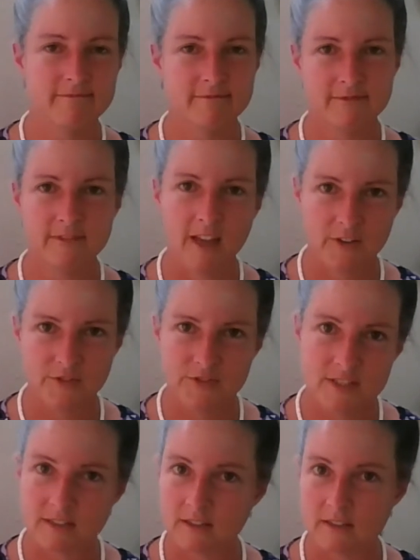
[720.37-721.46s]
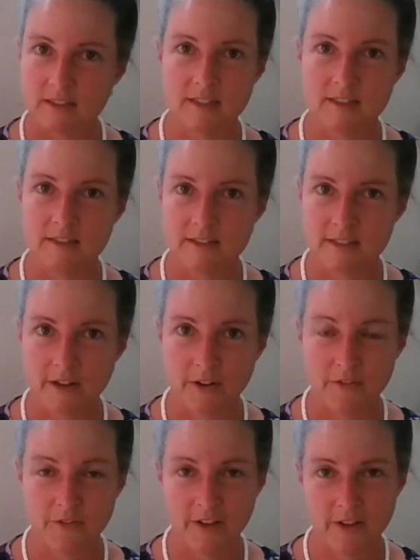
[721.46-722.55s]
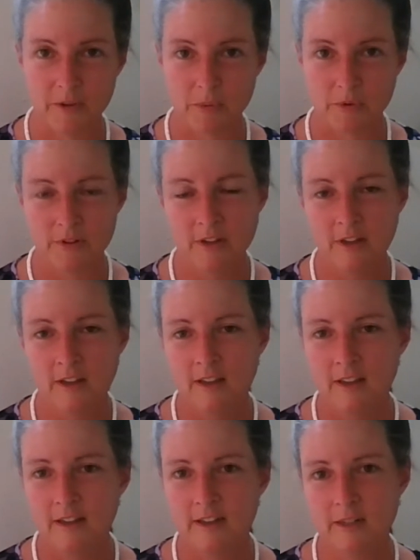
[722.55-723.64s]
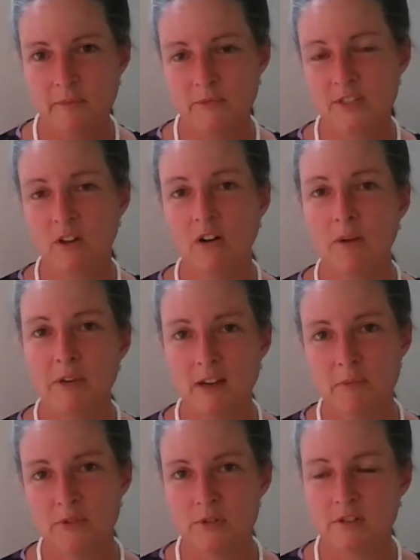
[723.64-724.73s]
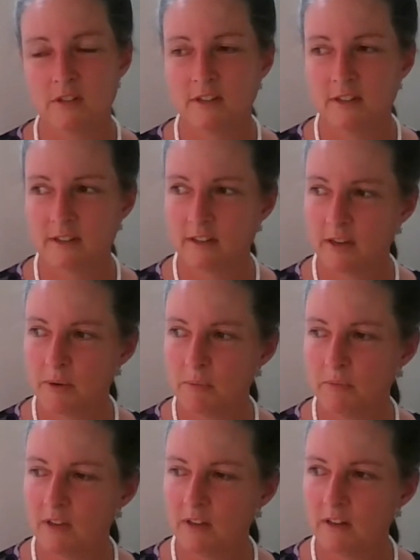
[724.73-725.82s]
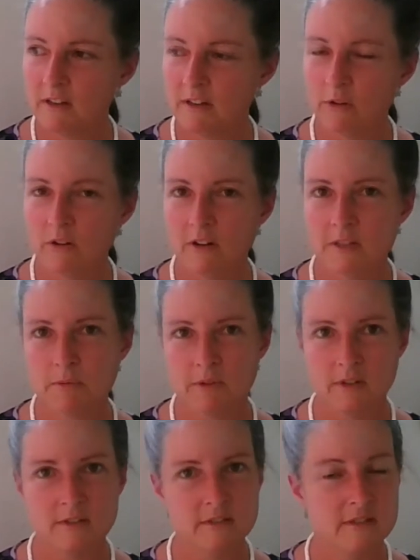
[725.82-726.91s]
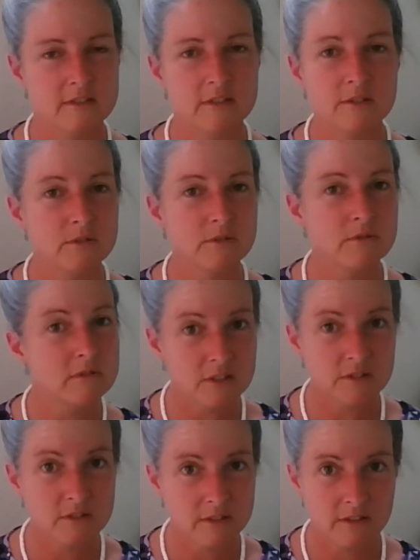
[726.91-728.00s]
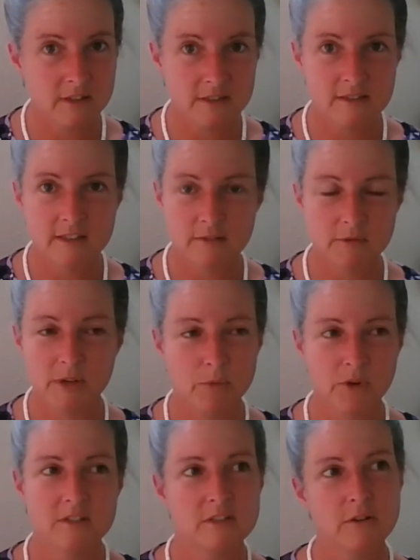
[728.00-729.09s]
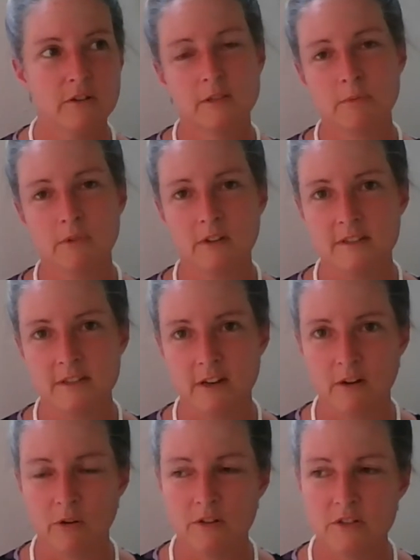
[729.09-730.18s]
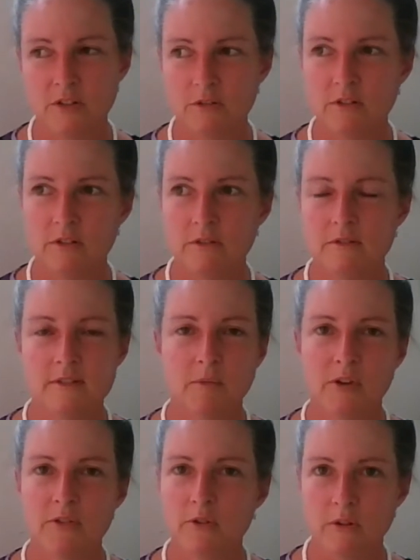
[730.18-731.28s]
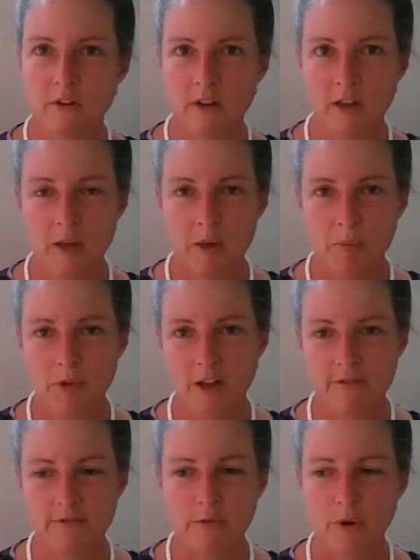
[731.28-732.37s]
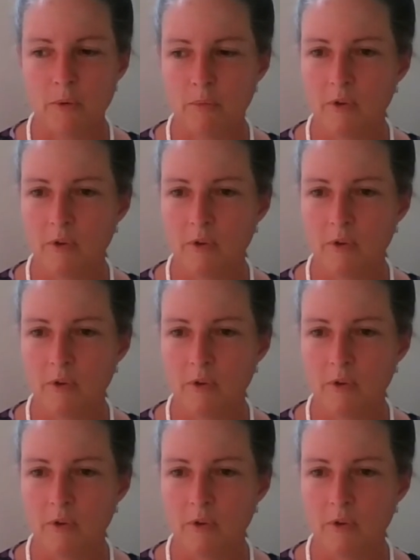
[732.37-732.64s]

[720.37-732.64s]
that facility is available. So I mean, I'm interested in your experiences. Do you sell on Etsy, and what's your experience there, or do you use some other platform